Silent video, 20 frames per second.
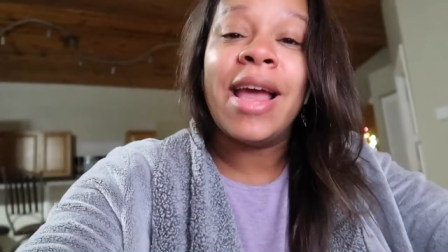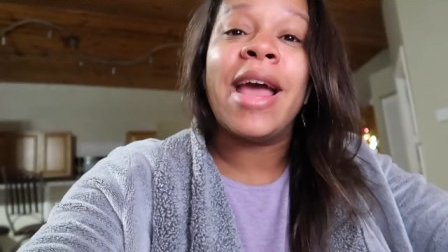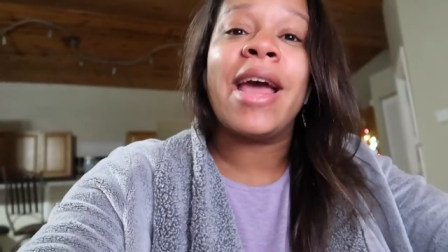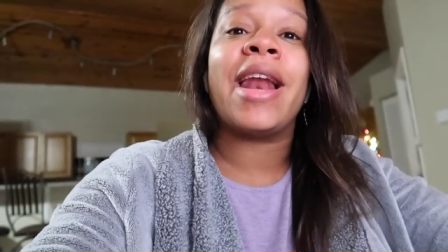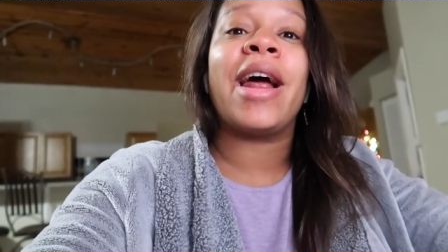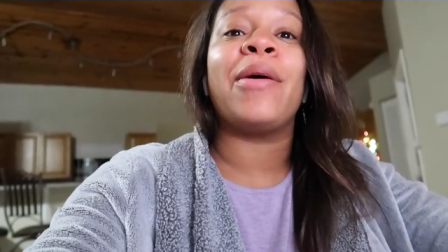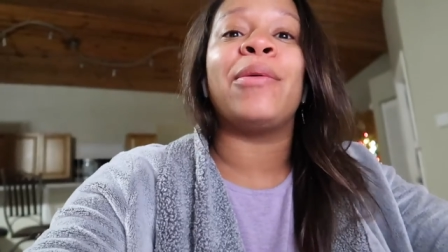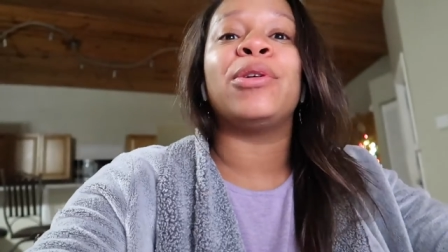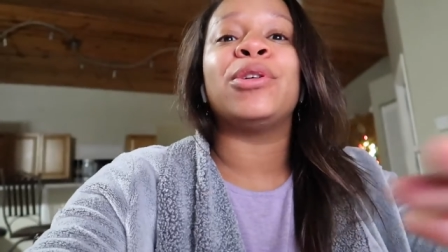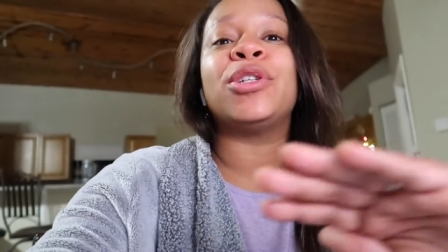
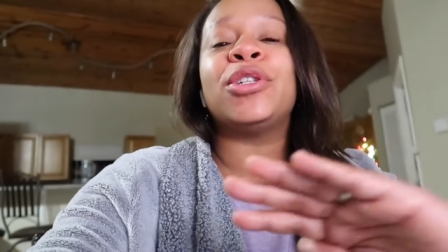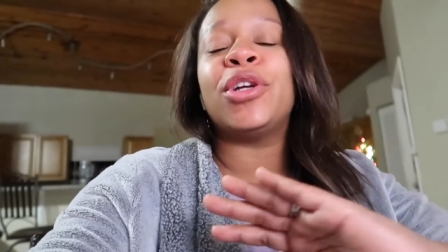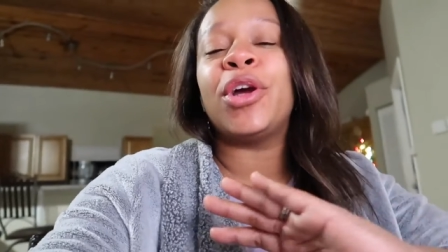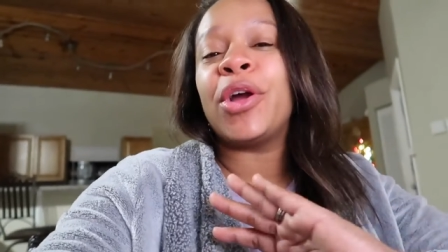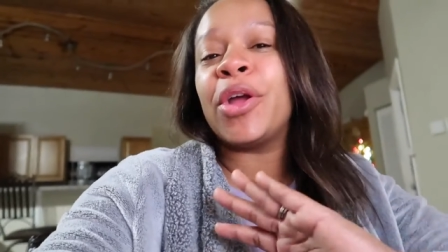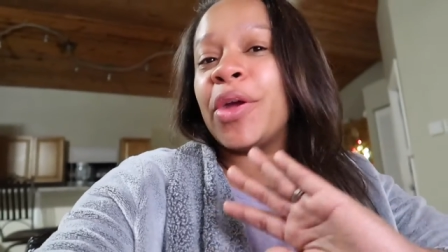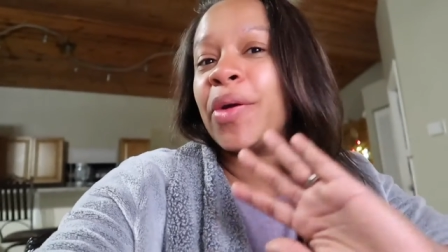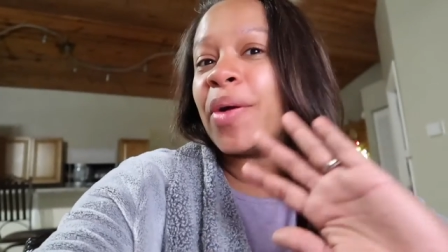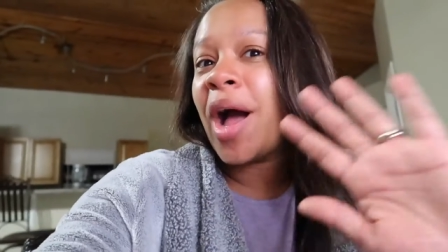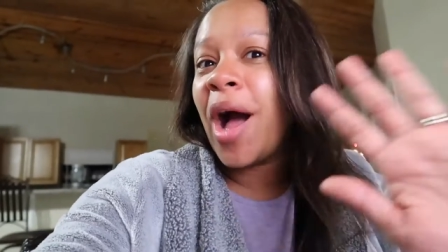And I will show
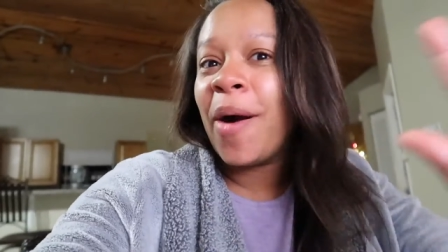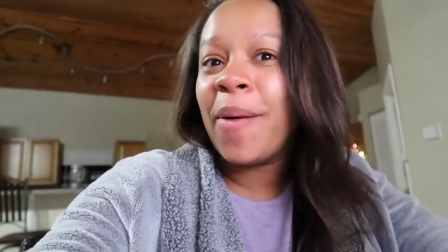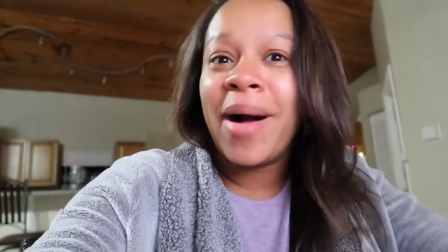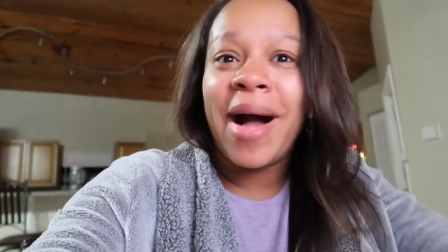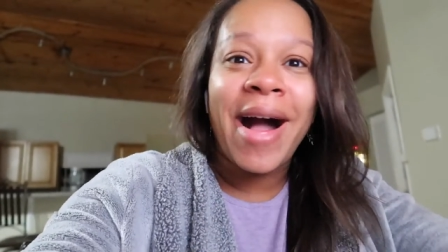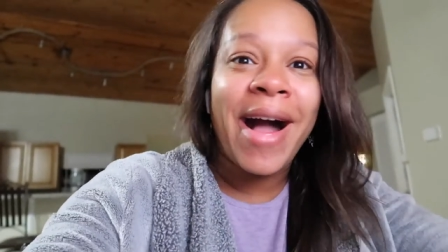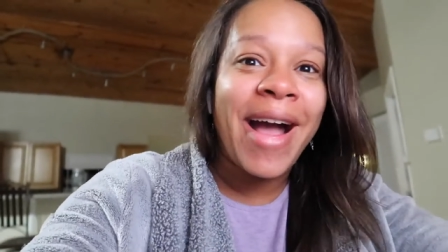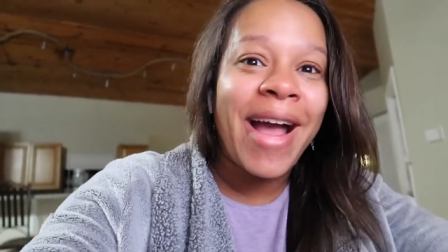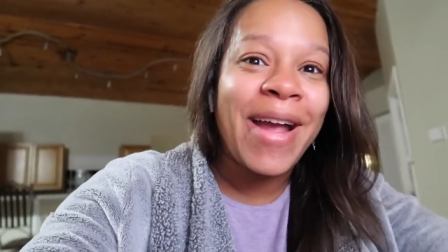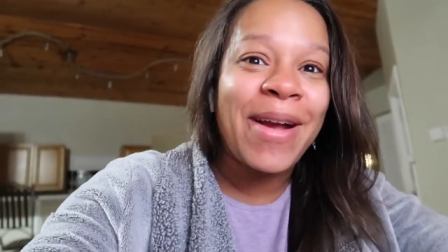you how
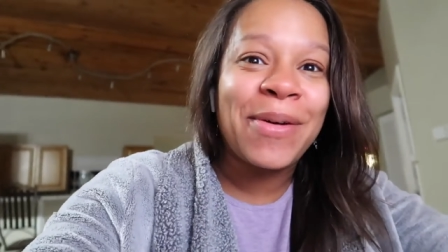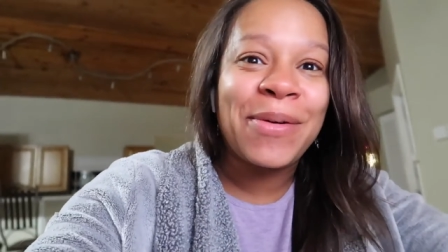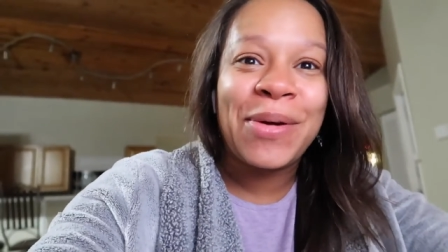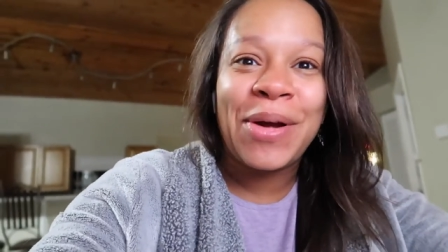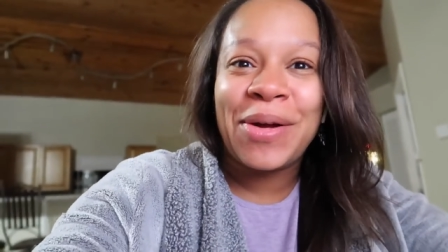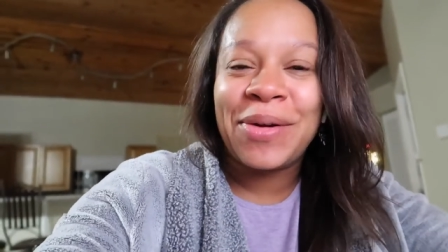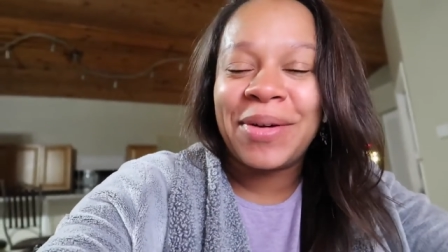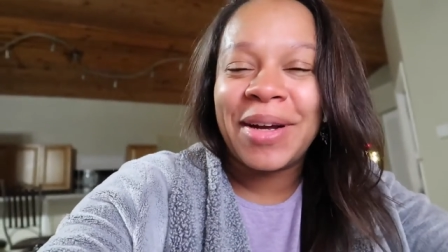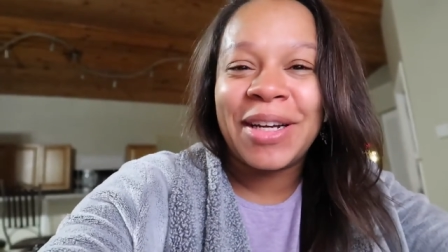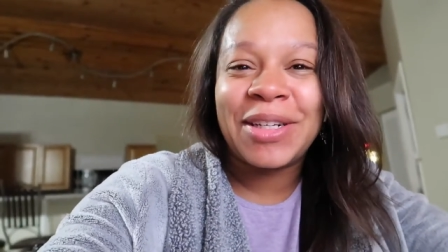I
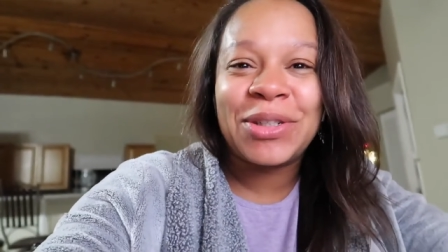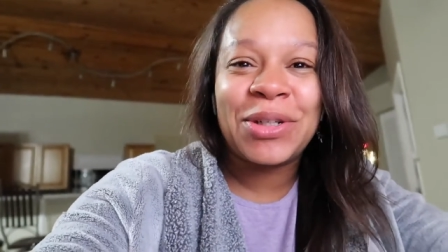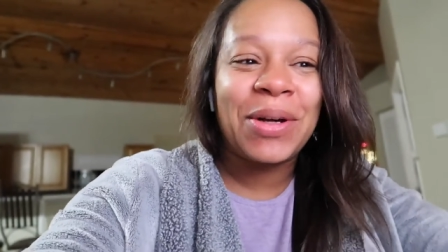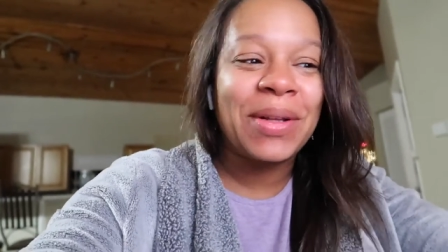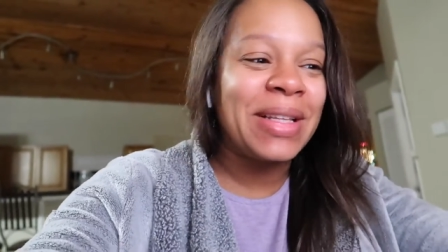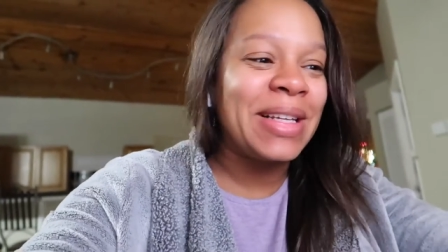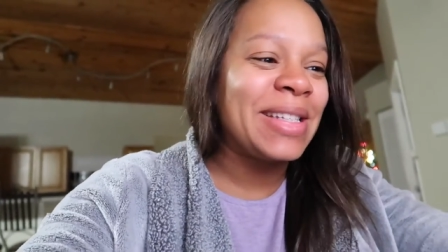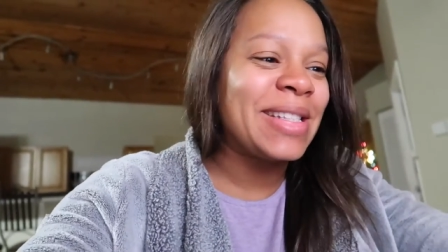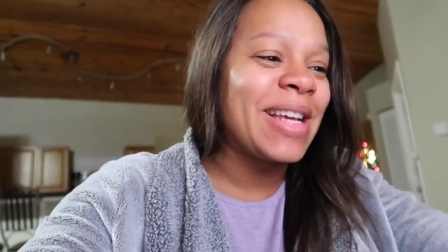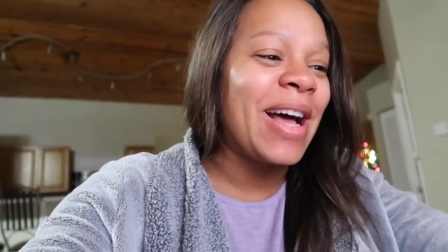rearrange all
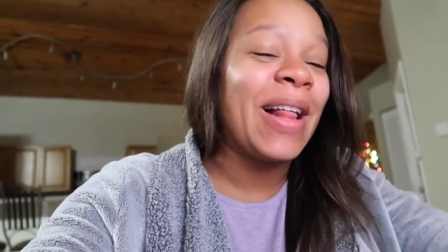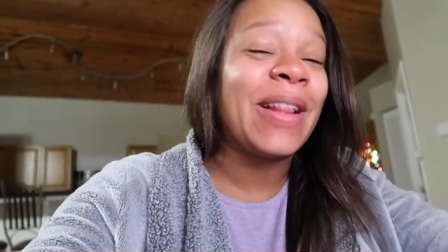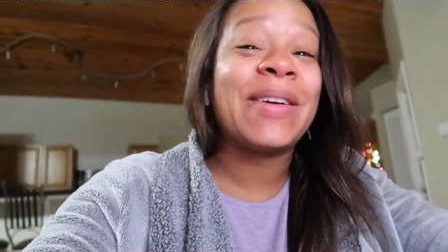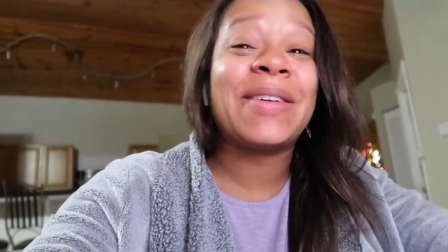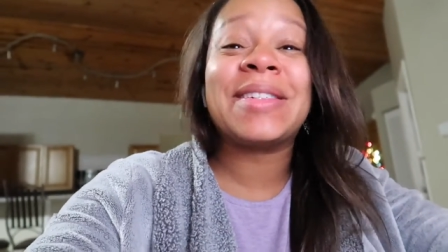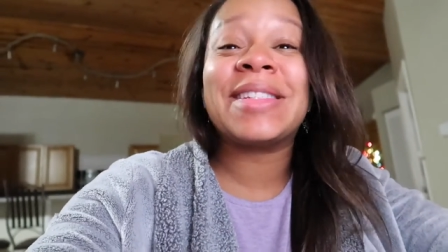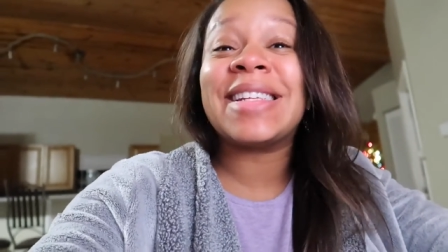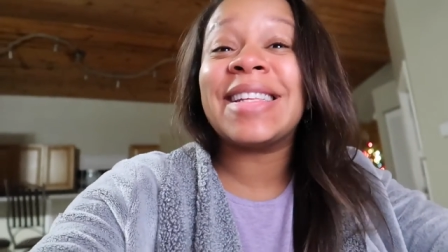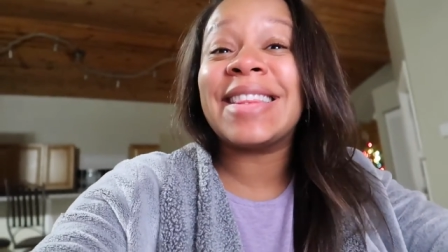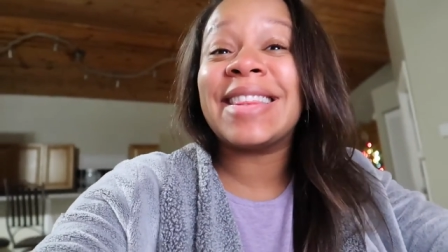these
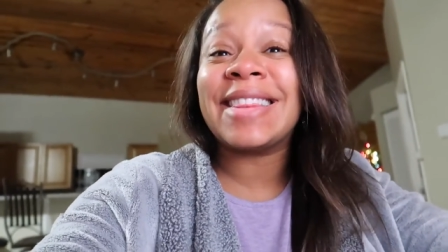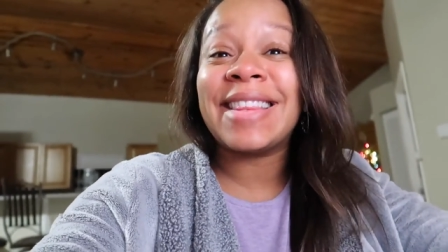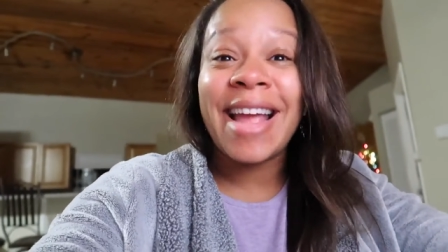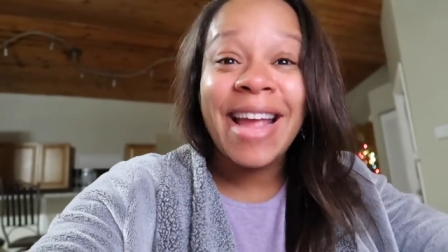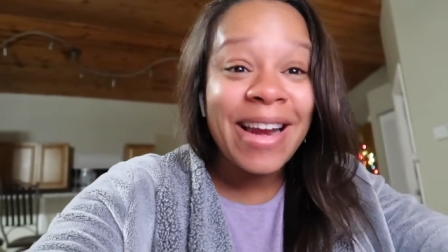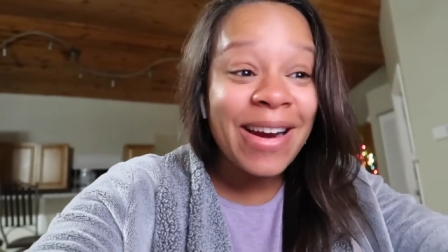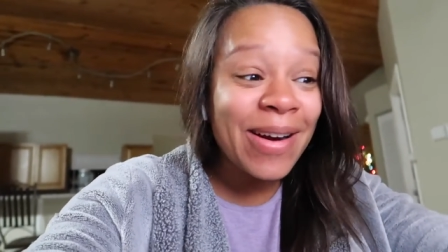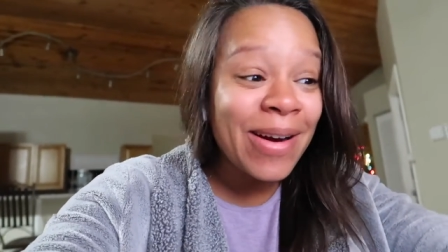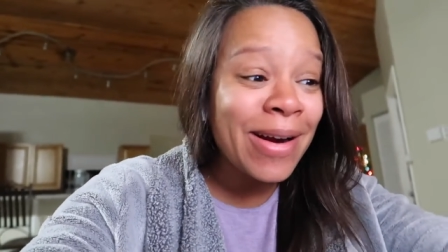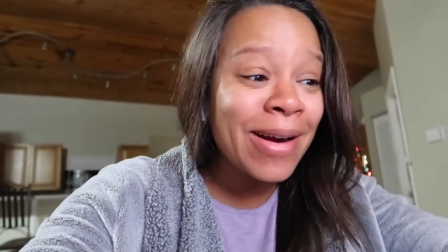colors
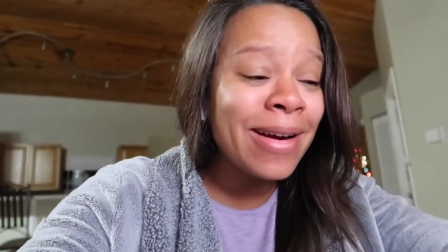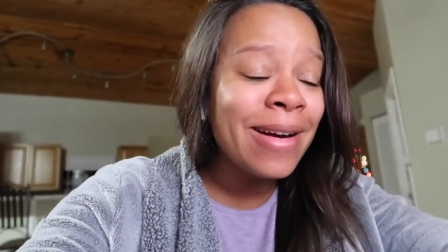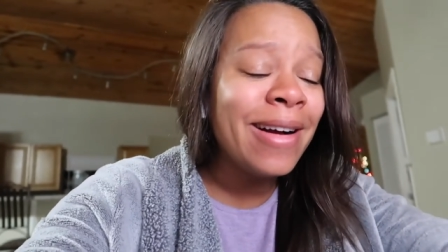later.